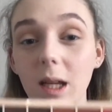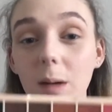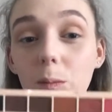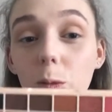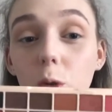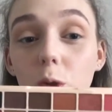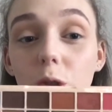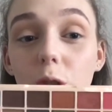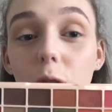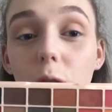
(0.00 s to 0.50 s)
I'm
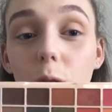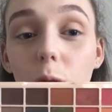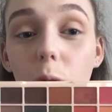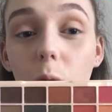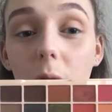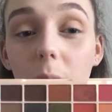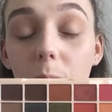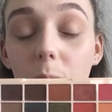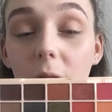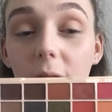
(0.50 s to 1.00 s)
going to go
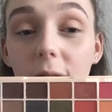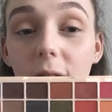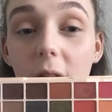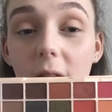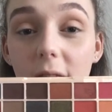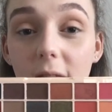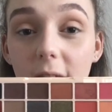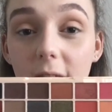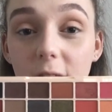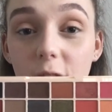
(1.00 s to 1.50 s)
in with
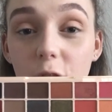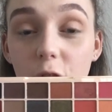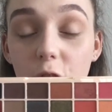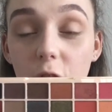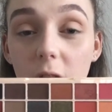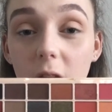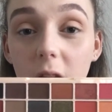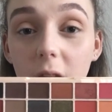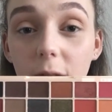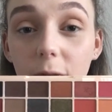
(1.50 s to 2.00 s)
this
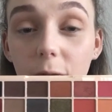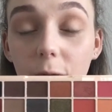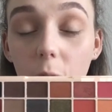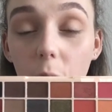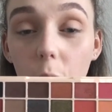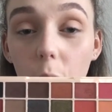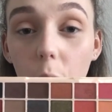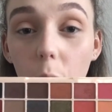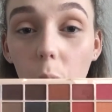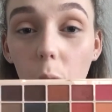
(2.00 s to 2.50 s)
shade
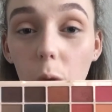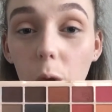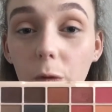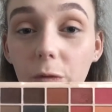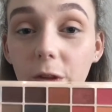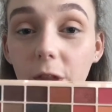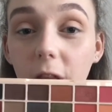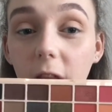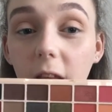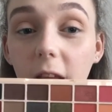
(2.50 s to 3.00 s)
for all
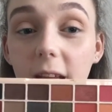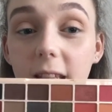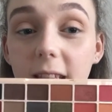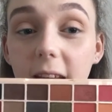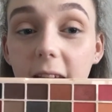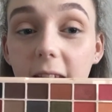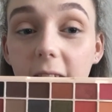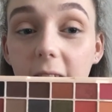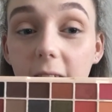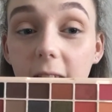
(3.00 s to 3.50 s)
over the lid,
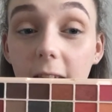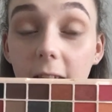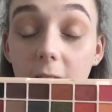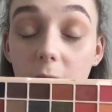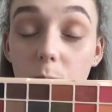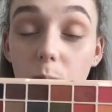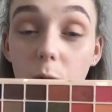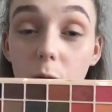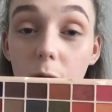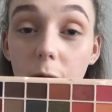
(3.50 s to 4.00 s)
and then
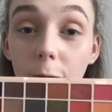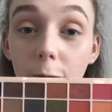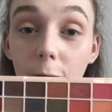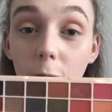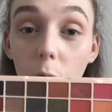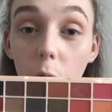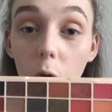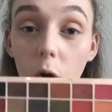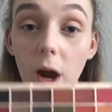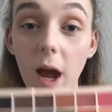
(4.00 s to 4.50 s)
this one
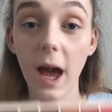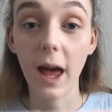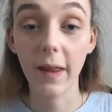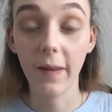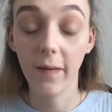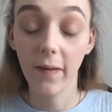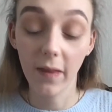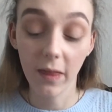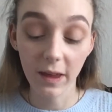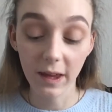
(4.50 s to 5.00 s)
for
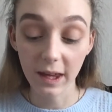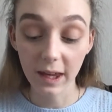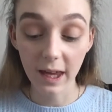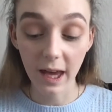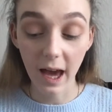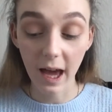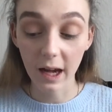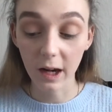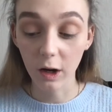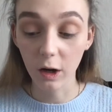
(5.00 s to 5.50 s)
in
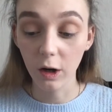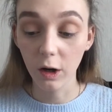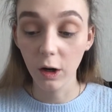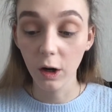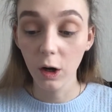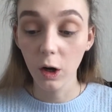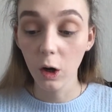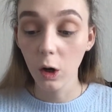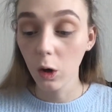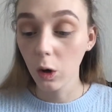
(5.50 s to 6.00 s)
the inner
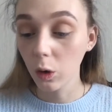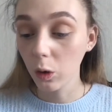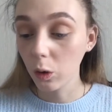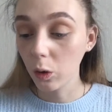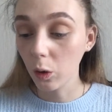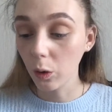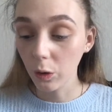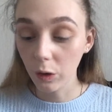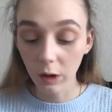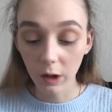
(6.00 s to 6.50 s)

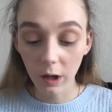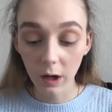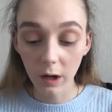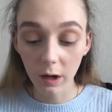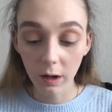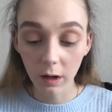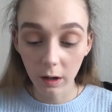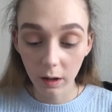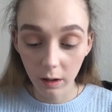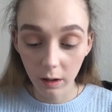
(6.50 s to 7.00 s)
corner.